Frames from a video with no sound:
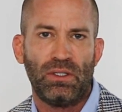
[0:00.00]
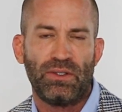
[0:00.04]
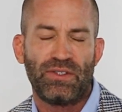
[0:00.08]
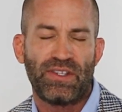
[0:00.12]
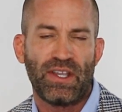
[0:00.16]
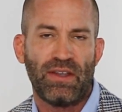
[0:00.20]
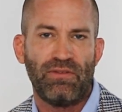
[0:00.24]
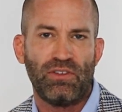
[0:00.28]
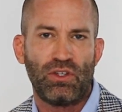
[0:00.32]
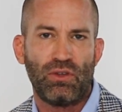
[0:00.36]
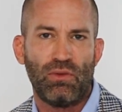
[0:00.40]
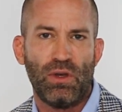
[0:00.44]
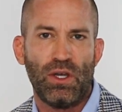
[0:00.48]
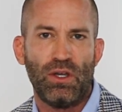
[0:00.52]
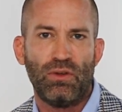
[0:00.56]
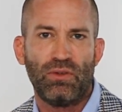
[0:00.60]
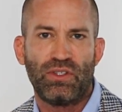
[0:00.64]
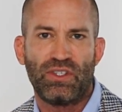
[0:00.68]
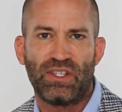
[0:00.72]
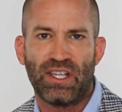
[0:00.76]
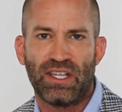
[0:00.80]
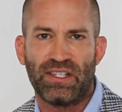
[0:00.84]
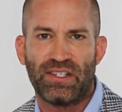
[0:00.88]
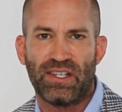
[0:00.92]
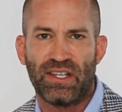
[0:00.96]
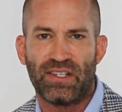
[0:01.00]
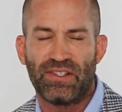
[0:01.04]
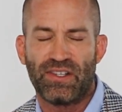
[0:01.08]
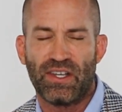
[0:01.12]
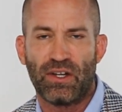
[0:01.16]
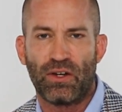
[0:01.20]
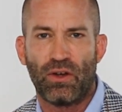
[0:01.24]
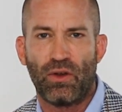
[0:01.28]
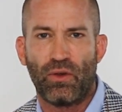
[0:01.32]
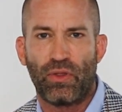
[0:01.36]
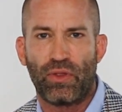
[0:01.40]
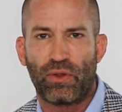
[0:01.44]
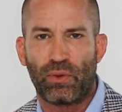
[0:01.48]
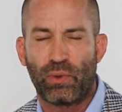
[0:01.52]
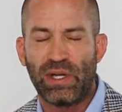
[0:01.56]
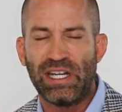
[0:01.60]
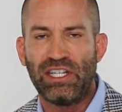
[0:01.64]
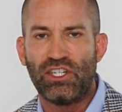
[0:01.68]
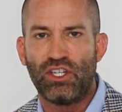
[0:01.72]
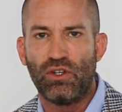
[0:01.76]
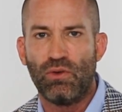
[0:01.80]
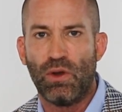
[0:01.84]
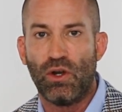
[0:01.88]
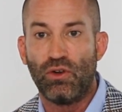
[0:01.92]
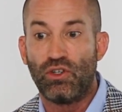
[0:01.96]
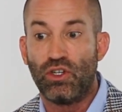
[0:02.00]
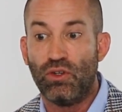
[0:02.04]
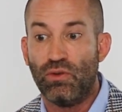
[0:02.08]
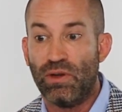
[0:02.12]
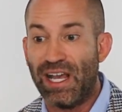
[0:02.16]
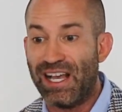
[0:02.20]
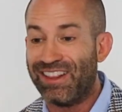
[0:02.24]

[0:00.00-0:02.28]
720-660-3202.